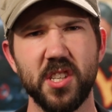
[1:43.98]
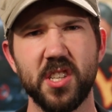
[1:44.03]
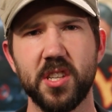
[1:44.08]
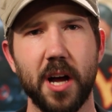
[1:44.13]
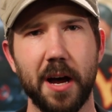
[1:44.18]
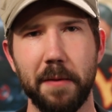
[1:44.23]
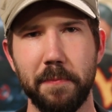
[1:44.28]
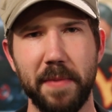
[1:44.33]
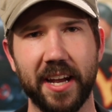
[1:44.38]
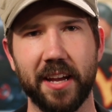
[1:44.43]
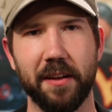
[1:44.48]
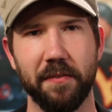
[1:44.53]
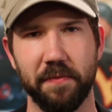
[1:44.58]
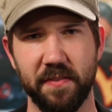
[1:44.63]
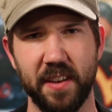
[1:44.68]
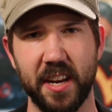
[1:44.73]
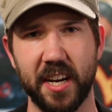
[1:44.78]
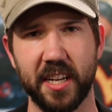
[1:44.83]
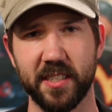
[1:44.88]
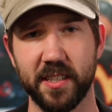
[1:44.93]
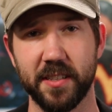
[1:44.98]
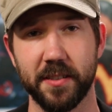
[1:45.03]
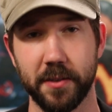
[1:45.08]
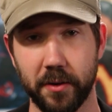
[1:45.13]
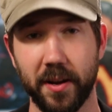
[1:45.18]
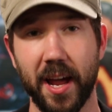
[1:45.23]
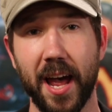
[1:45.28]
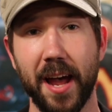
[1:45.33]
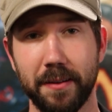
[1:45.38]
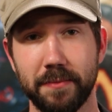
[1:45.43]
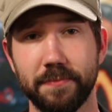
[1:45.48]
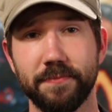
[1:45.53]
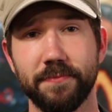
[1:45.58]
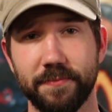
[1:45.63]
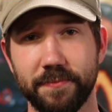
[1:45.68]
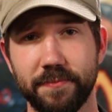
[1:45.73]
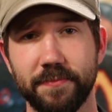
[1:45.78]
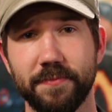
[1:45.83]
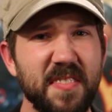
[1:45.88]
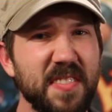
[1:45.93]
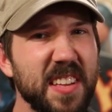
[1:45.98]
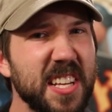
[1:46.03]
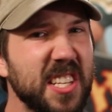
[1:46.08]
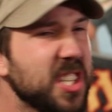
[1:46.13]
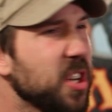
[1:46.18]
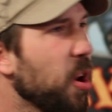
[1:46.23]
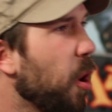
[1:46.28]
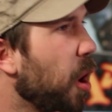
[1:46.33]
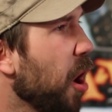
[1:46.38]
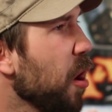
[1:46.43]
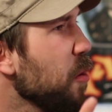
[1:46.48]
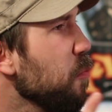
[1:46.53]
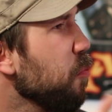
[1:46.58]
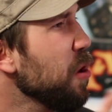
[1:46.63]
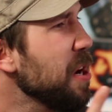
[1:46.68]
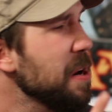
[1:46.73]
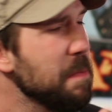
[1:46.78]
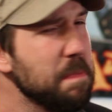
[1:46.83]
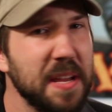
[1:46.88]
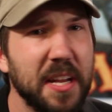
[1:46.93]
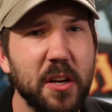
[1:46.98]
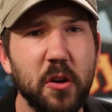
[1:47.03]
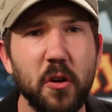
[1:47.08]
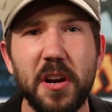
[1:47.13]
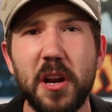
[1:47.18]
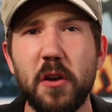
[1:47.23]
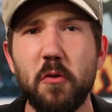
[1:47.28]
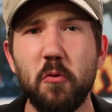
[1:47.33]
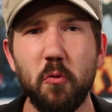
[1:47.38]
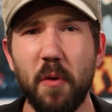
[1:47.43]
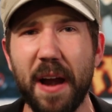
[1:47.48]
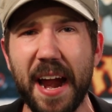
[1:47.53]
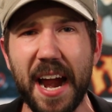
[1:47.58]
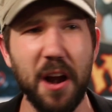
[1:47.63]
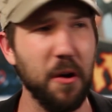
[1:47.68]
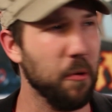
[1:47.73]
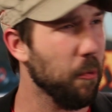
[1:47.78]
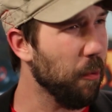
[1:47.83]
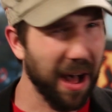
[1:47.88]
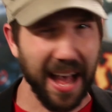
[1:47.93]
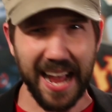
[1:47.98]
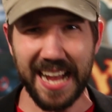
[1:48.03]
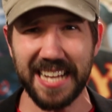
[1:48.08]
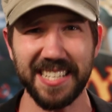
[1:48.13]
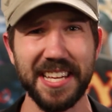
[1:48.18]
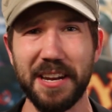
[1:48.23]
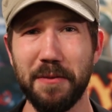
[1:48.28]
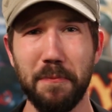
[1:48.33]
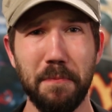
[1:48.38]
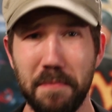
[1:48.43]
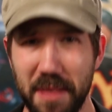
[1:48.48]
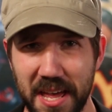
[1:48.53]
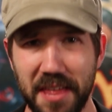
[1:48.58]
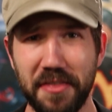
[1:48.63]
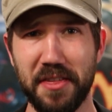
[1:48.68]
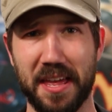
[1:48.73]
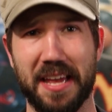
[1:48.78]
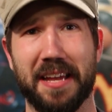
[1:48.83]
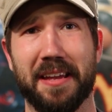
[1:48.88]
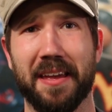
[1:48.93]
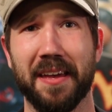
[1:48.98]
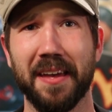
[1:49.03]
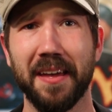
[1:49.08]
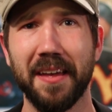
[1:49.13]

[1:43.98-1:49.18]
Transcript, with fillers: Just stop making phoenixes, okay? This card wouldn't be good at rare. Why is it a mythic?